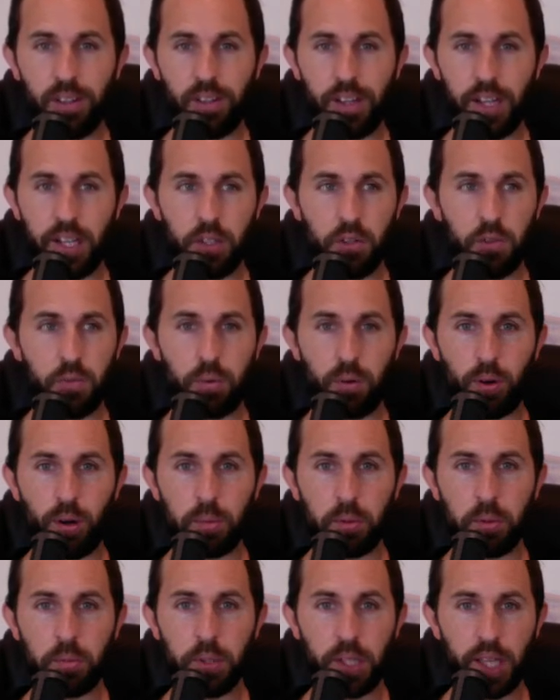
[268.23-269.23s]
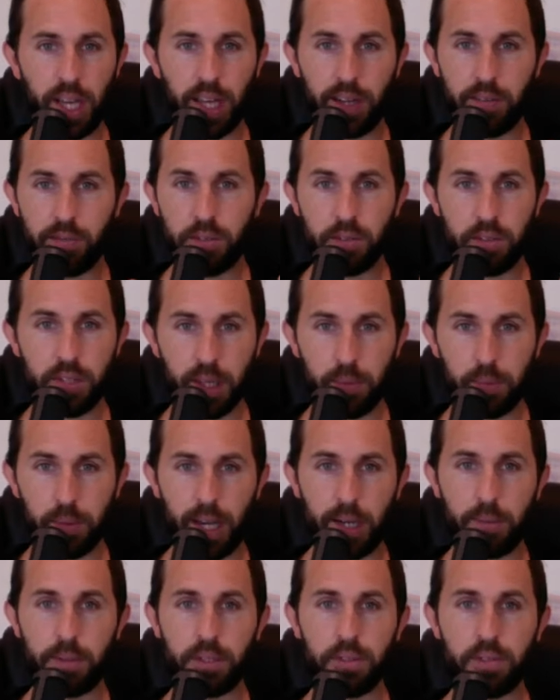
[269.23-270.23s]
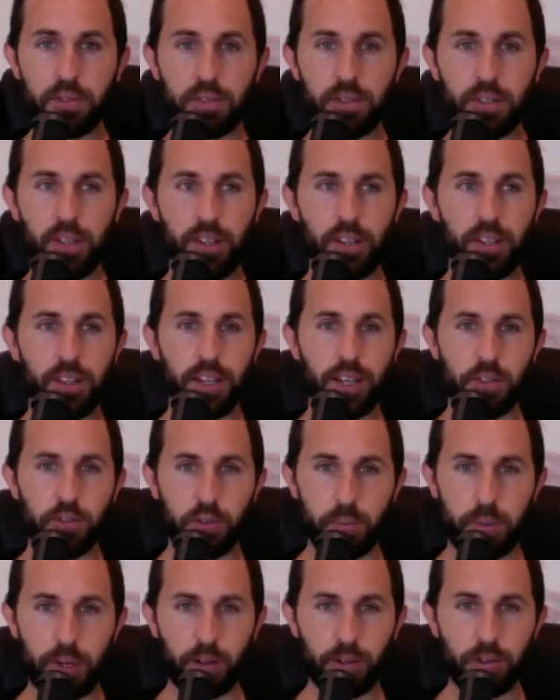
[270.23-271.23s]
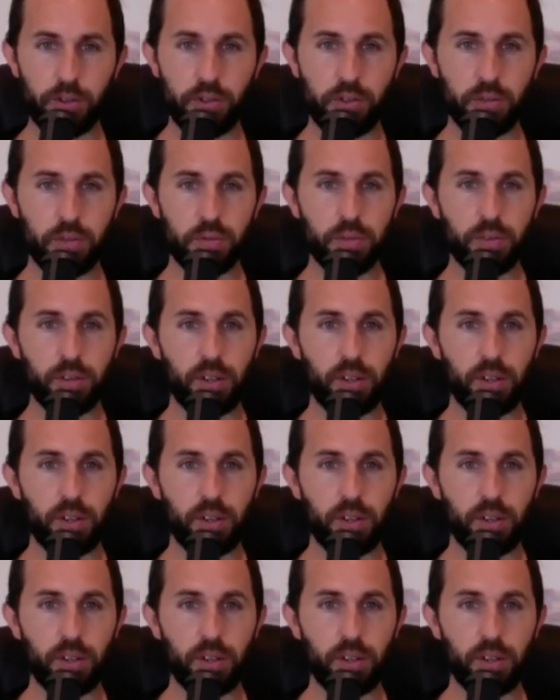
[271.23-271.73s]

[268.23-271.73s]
And you probably have the same habits as your parents do,